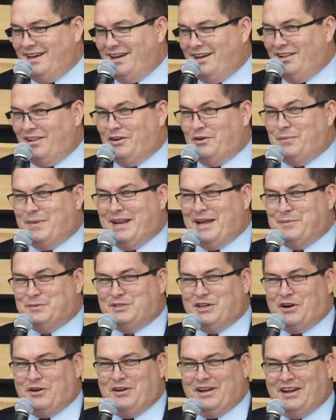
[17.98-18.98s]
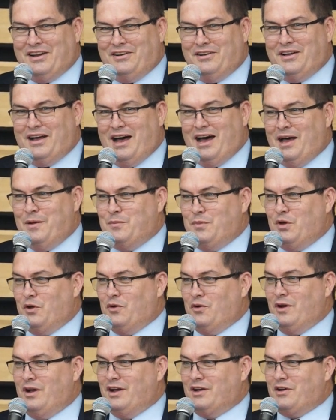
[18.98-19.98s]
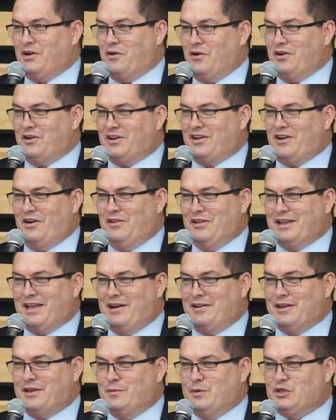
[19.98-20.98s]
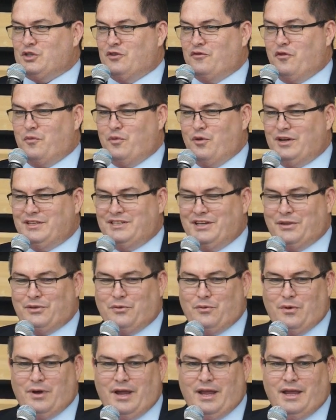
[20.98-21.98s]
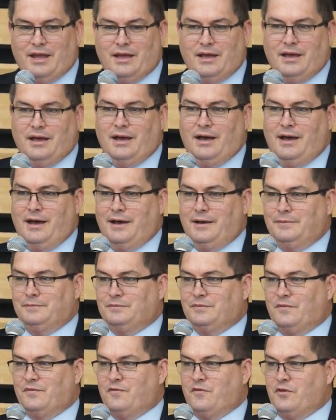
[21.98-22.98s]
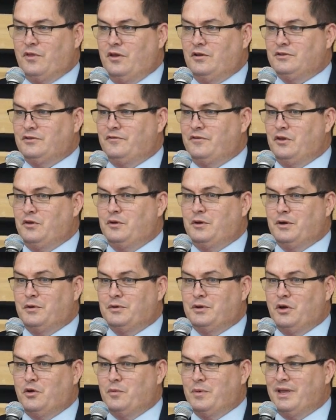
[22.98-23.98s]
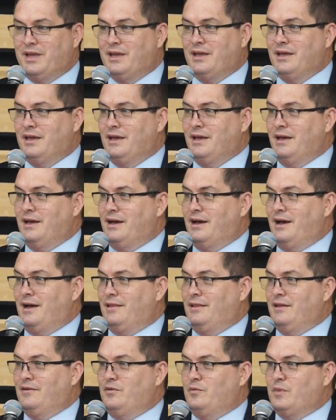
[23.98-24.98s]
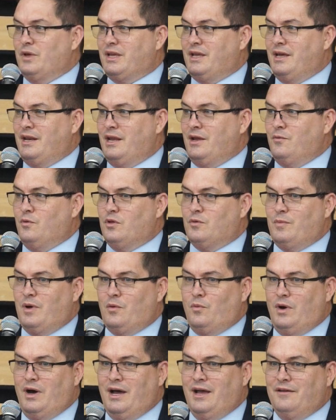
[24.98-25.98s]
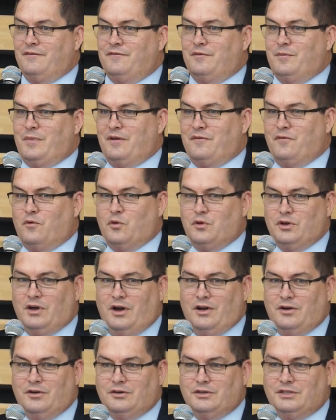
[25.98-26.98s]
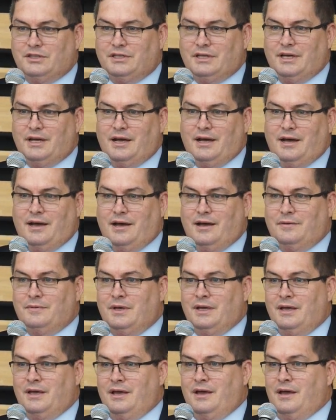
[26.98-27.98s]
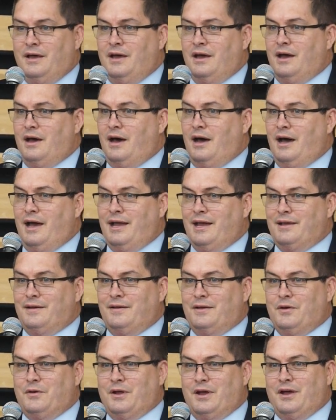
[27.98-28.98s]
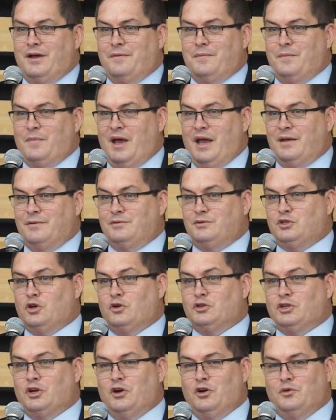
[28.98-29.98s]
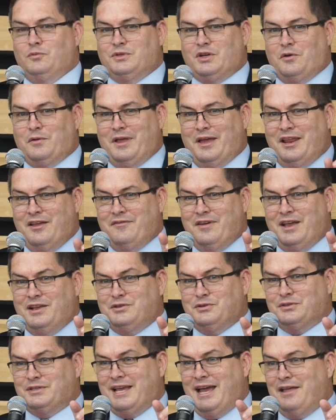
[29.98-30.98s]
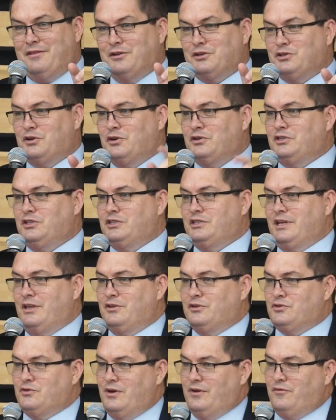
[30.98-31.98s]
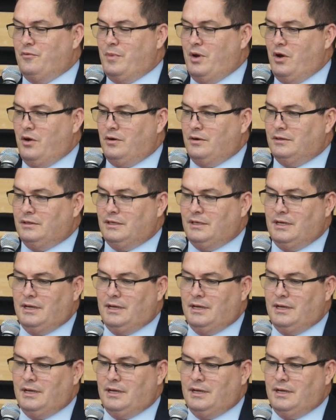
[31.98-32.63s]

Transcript: Hello, my name is Darrell Hale. I'm your current Collin County Commissioner for Precinct 3. For those of you who don't know me, I live in McKinney with my wife and my 4 daughters. I go to my church homes, Our Lady of Angels Catholic Church, just down the street from here.